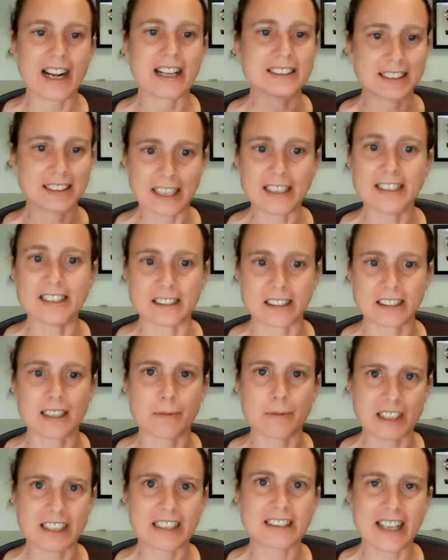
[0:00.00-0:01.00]
I sent it to
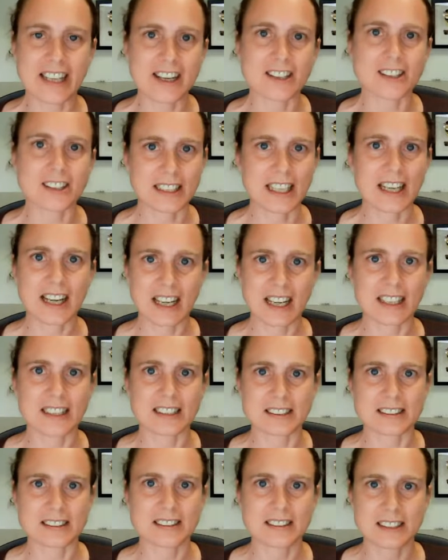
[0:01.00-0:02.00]
them with a letter
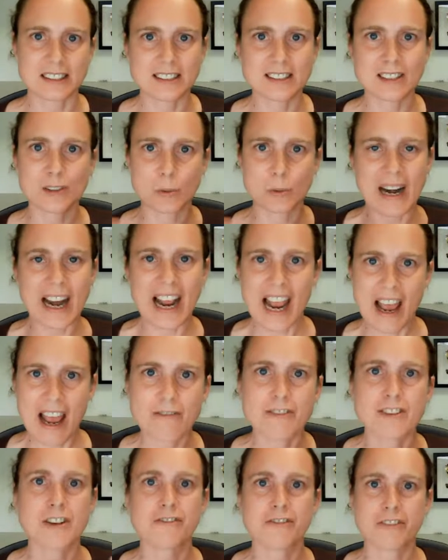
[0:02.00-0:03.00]
saying, this is what I
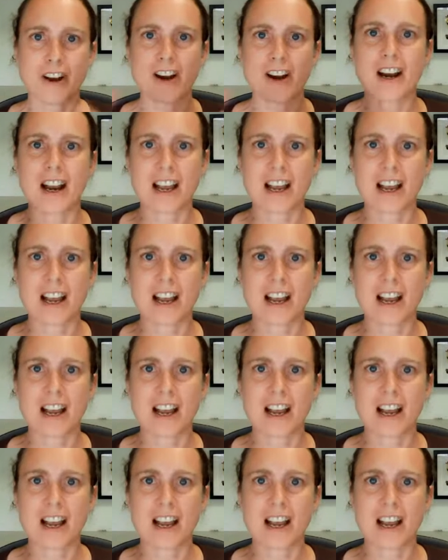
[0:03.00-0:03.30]
have so far.